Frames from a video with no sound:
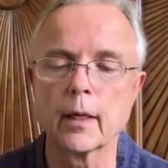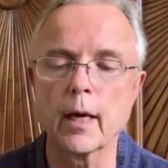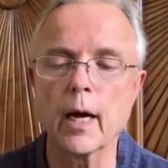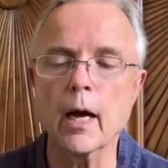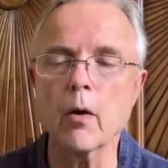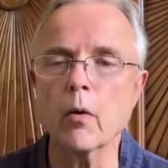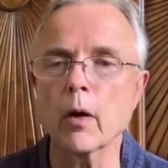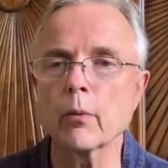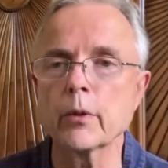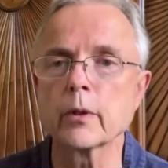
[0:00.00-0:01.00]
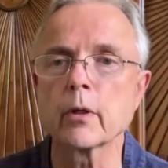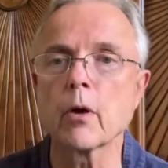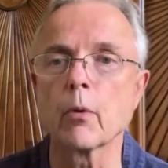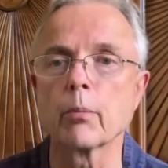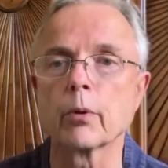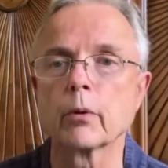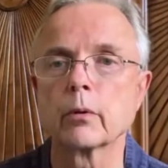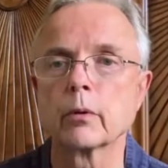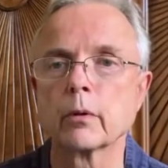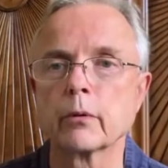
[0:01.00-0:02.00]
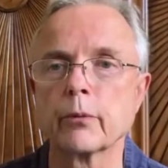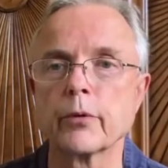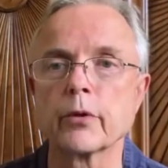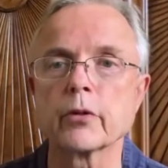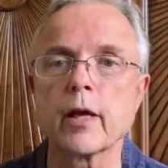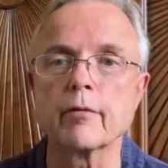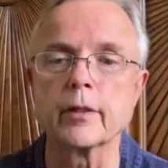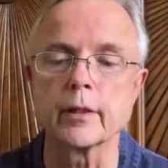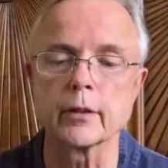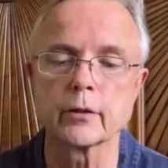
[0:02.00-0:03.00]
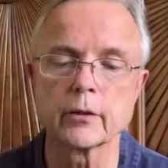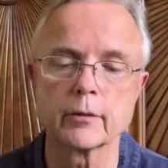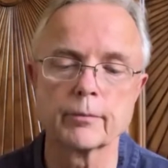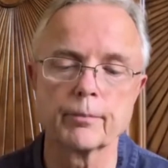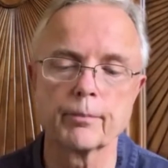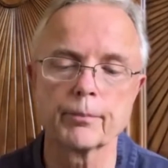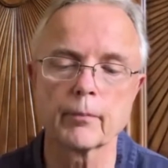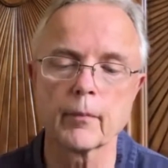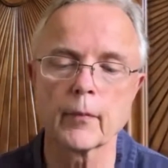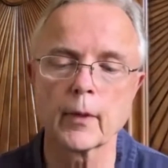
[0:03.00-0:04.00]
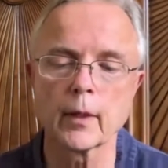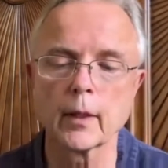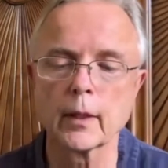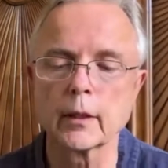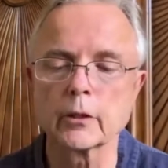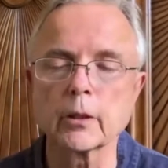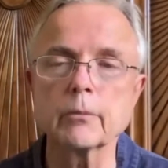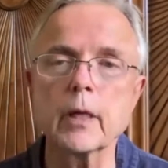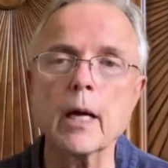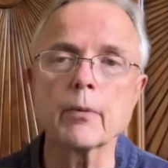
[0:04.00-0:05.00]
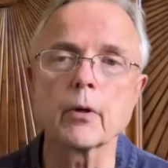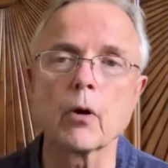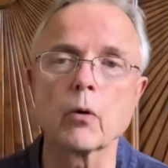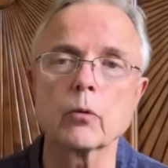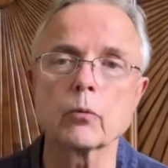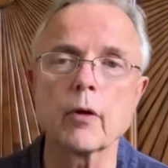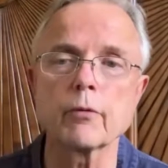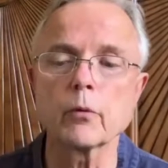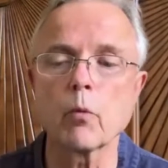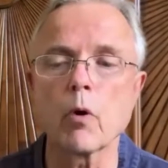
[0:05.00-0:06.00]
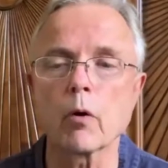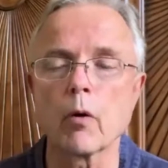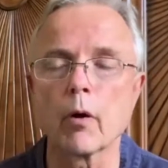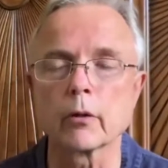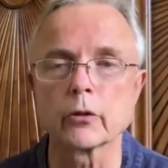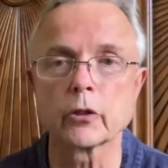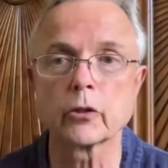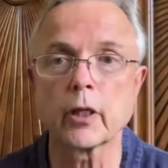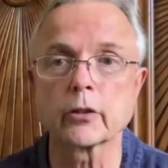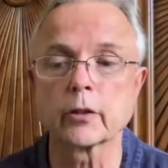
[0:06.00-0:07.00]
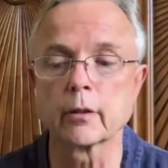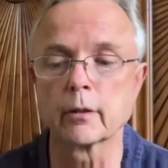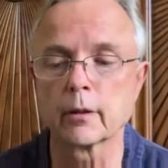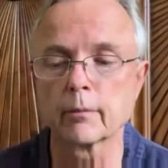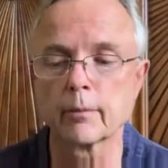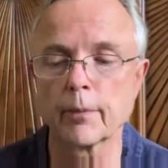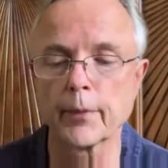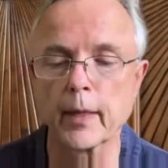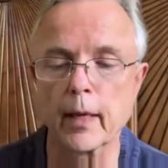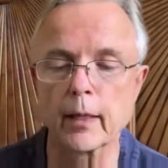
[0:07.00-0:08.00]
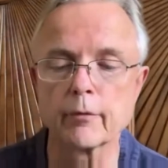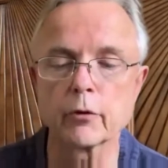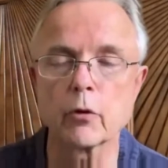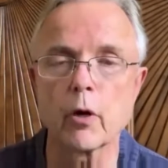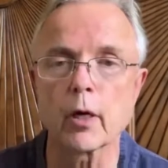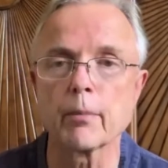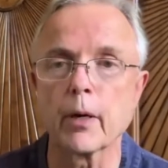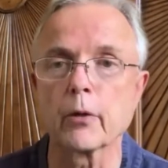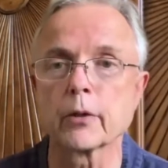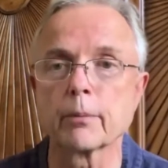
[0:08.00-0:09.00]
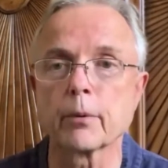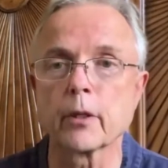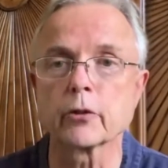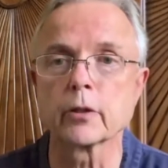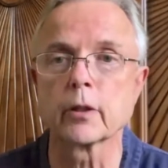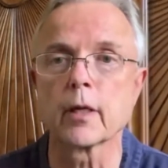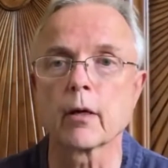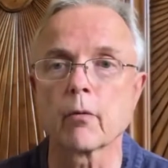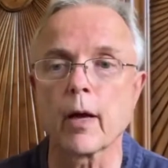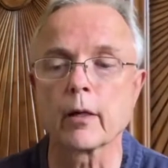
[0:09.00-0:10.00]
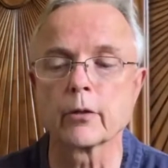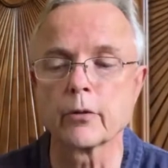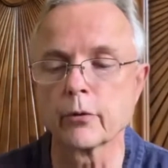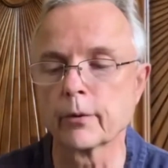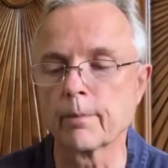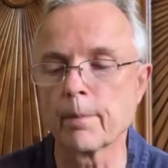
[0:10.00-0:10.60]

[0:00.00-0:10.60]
How are we to cope with this heaviness? Some time ago, Reverend Wong Gong suggested I give a talk about depression and gratitude.